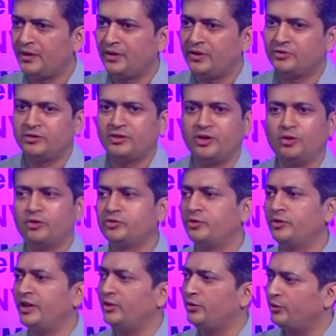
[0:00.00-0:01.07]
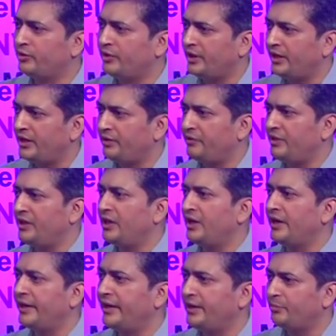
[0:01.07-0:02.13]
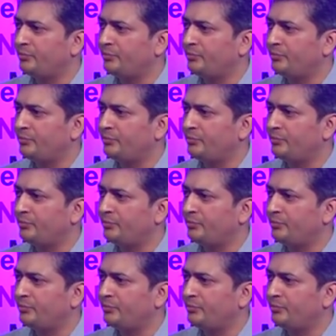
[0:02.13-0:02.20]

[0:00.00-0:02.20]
So they also tend to trade at very high